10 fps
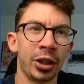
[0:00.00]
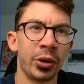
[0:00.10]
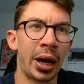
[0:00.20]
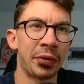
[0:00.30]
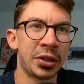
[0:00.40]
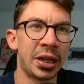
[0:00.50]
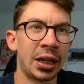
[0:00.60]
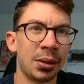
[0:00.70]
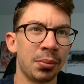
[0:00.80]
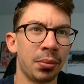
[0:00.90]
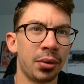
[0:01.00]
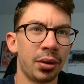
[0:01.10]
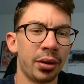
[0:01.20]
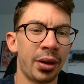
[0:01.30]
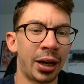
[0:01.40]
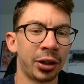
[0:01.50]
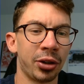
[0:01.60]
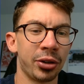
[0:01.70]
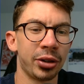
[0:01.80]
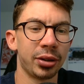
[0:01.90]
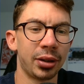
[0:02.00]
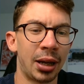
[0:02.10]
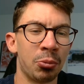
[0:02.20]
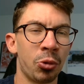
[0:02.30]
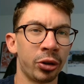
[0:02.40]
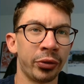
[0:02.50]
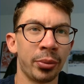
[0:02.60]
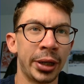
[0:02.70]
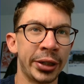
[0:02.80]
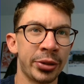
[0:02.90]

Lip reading: you have a team that good and one of them needs